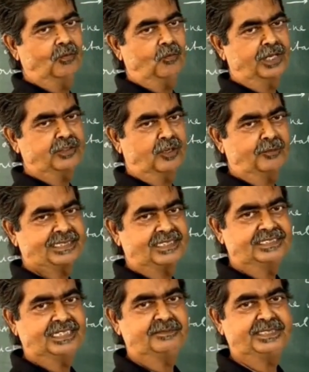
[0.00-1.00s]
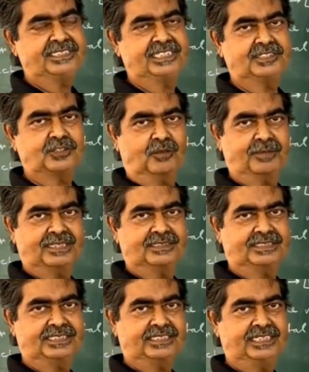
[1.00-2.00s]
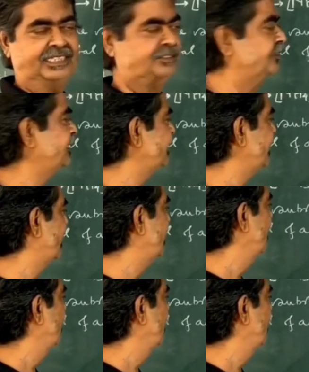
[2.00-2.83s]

One orbital is empty. 6 orbitals. 6 electrons are there.